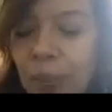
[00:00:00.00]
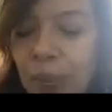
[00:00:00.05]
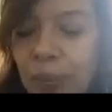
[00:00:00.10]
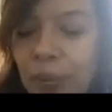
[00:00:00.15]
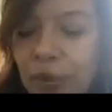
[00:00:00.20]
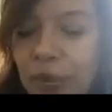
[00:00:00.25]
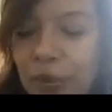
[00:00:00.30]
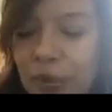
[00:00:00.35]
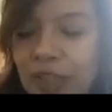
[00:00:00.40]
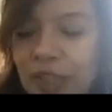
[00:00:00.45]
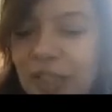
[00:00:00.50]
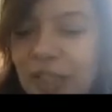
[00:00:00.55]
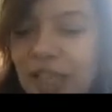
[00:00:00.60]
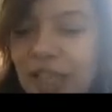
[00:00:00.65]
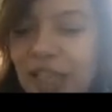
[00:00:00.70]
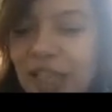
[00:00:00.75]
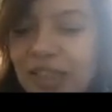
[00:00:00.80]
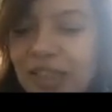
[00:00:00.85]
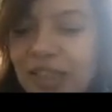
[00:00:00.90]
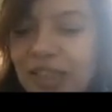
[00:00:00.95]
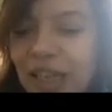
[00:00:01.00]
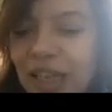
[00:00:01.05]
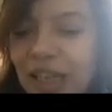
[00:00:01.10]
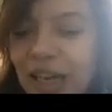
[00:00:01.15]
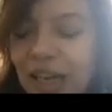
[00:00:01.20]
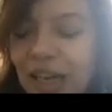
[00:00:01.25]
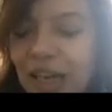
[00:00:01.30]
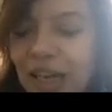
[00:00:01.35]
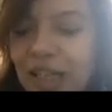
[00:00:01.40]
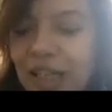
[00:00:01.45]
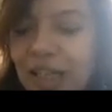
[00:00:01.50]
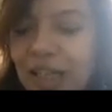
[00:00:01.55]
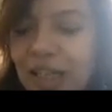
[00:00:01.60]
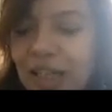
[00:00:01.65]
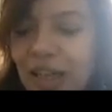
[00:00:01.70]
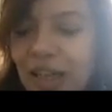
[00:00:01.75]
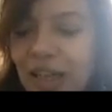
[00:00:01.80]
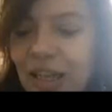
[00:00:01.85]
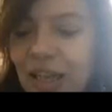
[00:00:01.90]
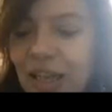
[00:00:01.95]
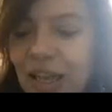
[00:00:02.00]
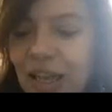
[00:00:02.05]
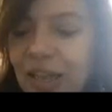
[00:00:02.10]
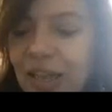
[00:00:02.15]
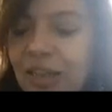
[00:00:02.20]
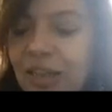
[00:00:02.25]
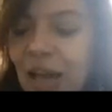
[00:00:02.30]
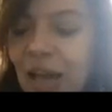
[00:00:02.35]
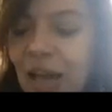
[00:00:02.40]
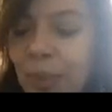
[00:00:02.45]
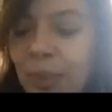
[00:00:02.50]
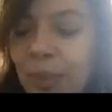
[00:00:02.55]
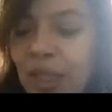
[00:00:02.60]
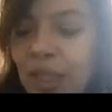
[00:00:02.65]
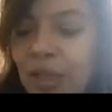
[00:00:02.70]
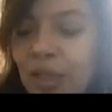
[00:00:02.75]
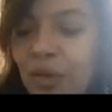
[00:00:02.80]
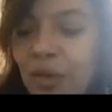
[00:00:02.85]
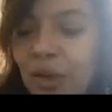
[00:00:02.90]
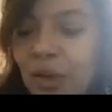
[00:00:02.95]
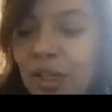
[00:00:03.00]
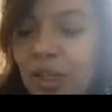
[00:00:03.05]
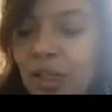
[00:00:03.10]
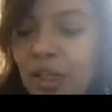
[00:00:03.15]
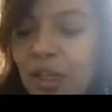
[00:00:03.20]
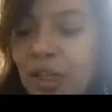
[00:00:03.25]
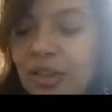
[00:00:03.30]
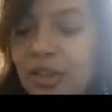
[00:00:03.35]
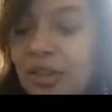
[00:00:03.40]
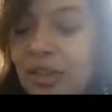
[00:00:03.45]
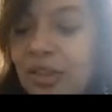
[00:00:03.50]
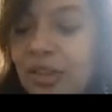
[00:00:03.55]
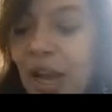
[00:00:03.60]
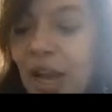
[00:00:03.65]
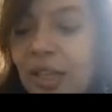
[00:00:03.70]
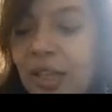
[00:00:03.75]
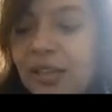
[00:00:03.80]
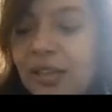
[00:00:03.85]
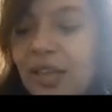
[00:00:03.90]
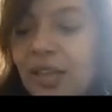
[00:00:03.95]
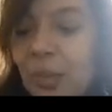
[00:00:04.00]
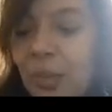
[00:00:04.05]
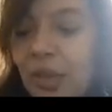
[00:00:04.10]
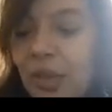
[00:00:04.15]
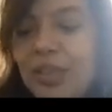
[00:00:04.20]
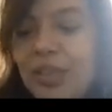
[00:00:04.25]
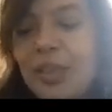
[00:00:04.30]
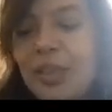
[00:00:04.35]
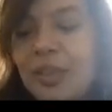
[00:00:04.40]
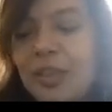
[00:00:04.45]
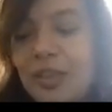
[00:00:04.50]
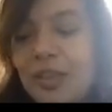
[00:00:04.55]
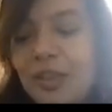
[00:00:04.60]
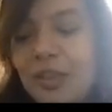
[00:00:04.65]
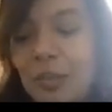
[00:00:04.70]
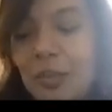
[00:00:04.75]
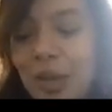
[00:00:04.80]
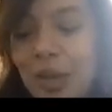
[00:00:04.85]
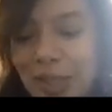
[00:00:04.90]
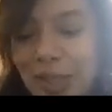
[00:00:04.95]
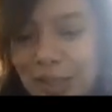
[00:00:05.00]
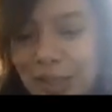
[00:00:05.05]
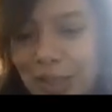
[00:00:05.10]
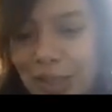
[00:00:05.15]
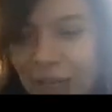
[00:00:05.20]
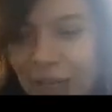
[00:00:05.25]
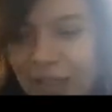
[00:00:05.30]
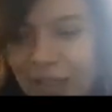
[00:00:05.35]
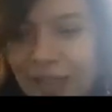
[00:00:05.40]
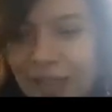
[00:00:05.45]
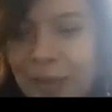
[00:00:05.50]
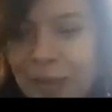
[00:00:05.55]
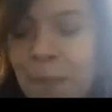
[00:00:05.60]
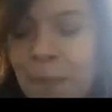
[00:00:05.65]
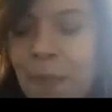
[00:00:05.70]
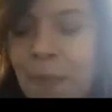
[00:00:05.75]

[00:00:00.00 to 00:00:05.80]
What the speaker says: But we used it, and it ended up being on a site that wasn't the best site.